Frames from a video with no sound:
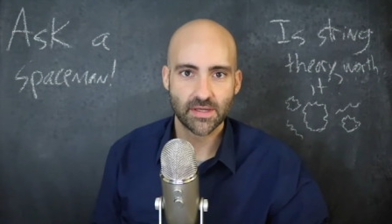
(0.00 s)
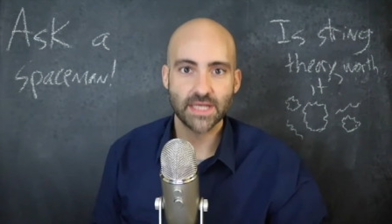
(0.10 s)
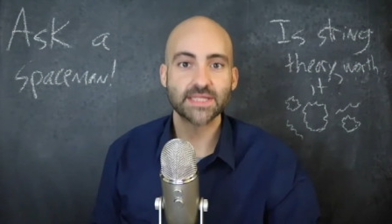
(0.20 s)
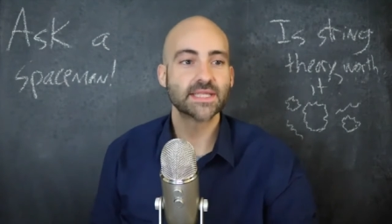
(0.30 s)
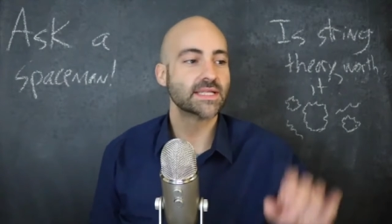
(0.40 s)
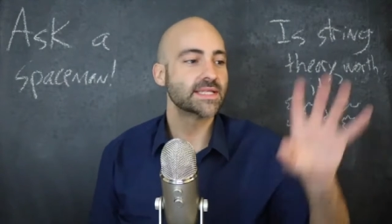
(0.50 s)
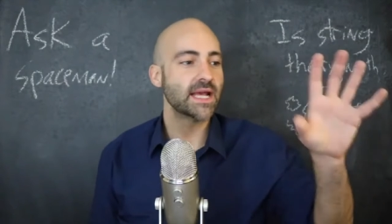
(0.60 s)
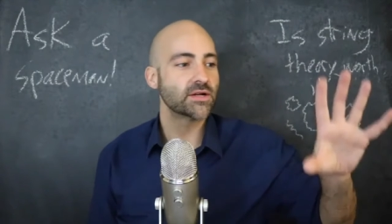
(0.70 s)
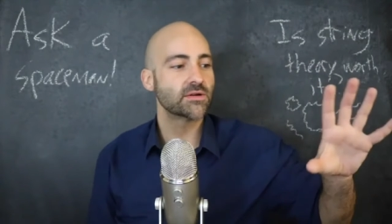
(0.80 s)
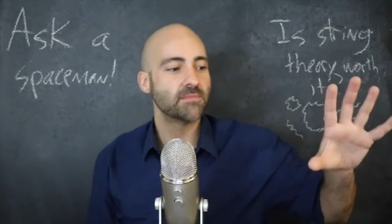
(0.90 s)
In the
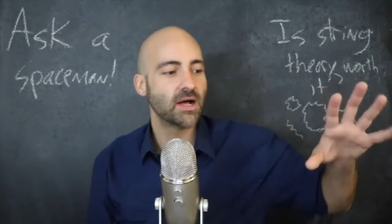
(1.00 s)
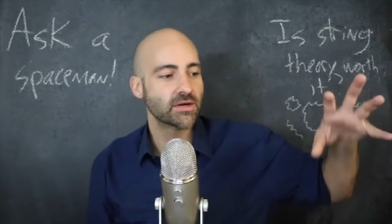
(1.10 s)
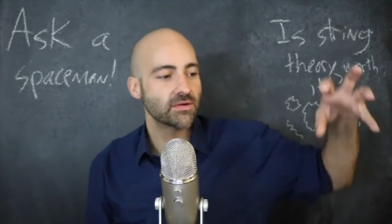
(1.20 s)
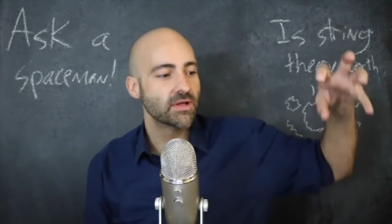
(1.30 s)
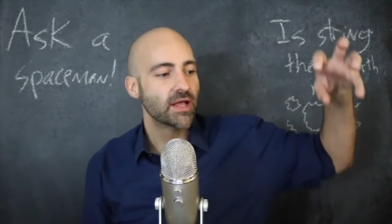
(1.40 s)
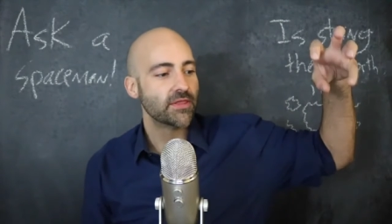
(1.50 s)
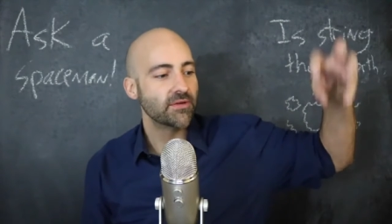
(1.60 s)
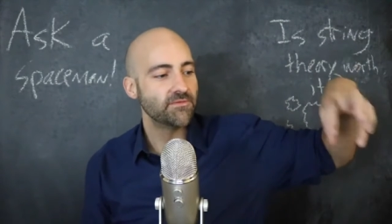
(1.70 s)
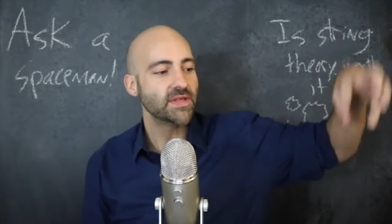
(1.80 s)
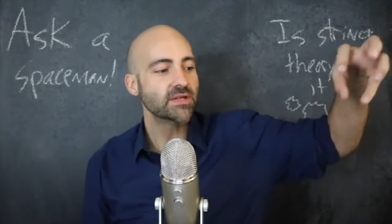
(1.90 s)
standard model,
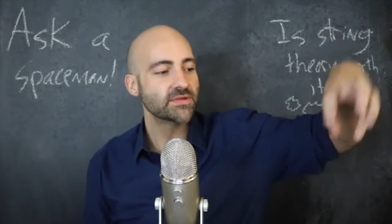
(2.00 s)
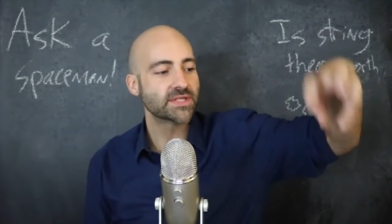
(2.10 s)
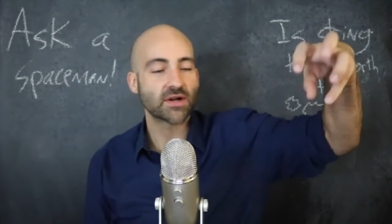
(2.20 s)
the fields